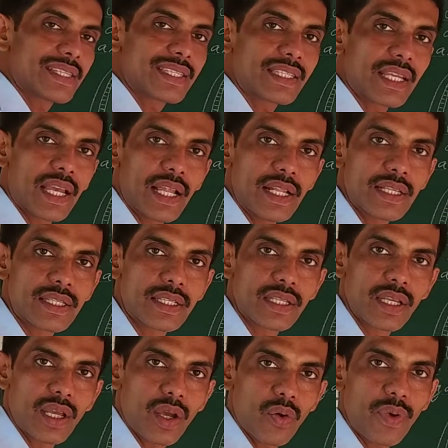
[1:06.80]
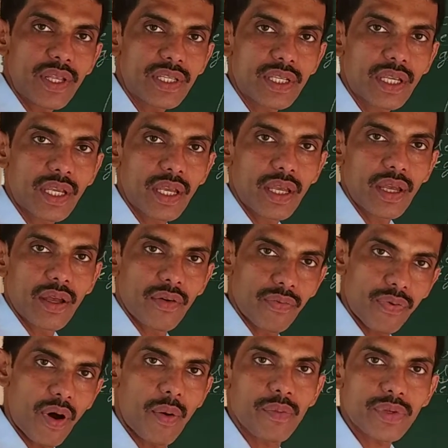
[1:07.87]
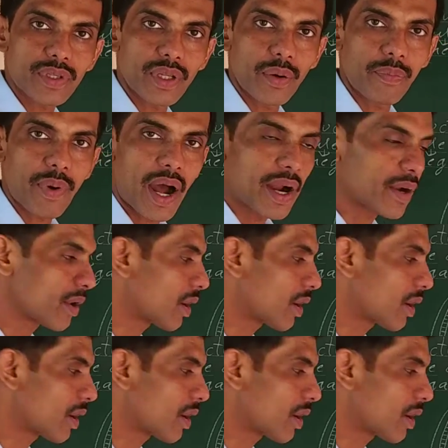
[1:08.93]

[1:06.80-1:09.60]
cells which forms the part